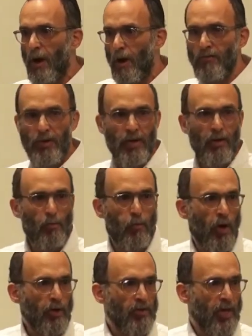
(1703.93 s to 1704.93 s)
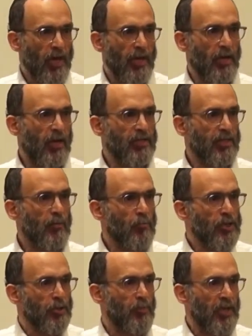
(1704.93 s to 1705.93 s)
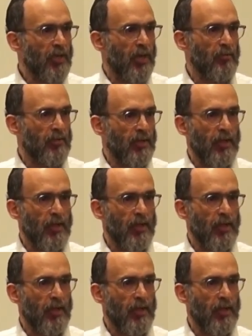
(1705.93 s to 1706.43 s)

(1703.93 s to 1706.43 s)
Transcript: Over here, why do they hate us? There must be, there.